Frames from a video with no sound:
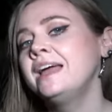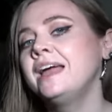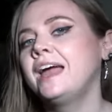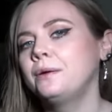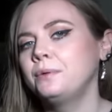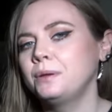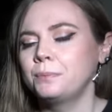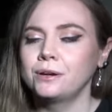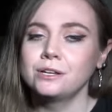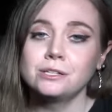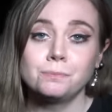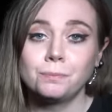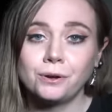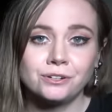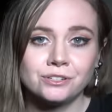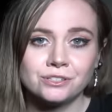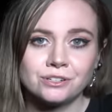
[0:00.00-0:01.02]
and we post
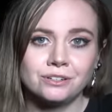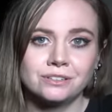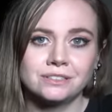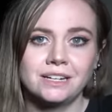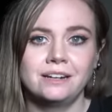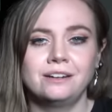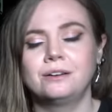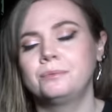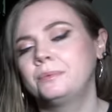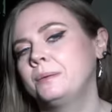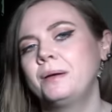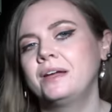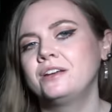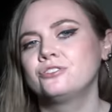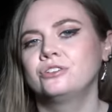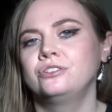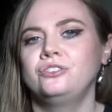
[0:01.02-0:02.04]
bonus content on my
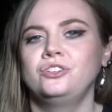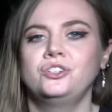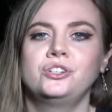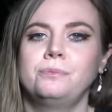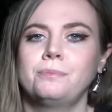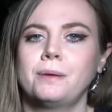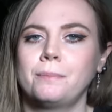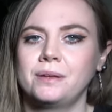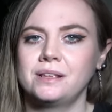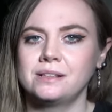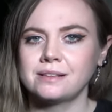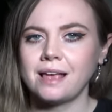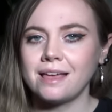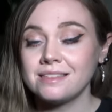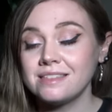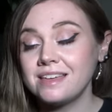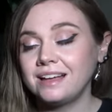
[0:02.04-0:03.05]
Patreon and YouTube members,
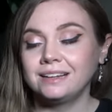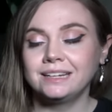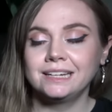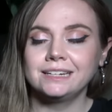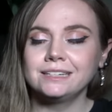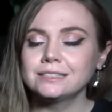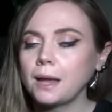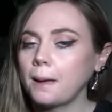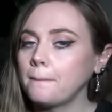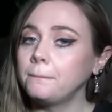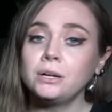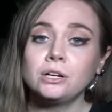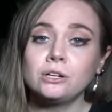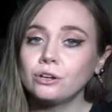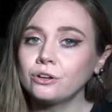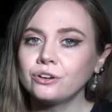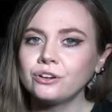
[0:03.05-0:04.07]
and they're linked
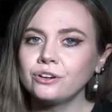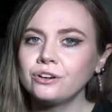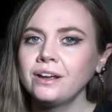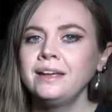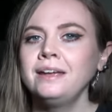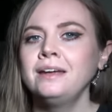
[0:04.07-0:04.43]
below.